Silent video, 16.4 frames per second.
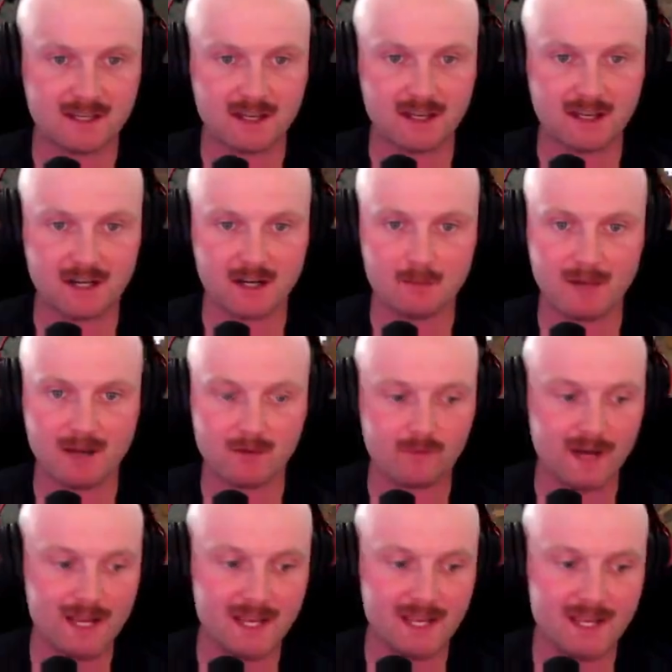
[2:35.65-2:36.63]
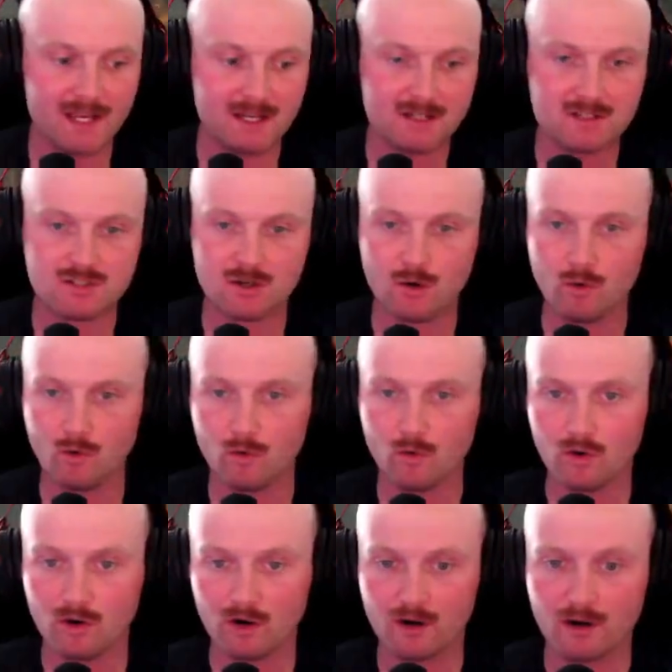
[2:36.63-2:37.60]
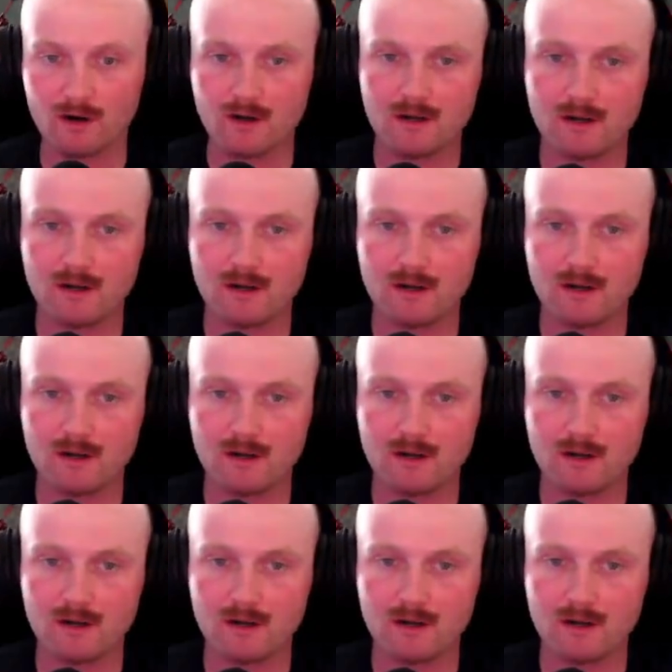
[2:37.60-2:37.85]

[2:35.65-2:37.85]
caught out by range or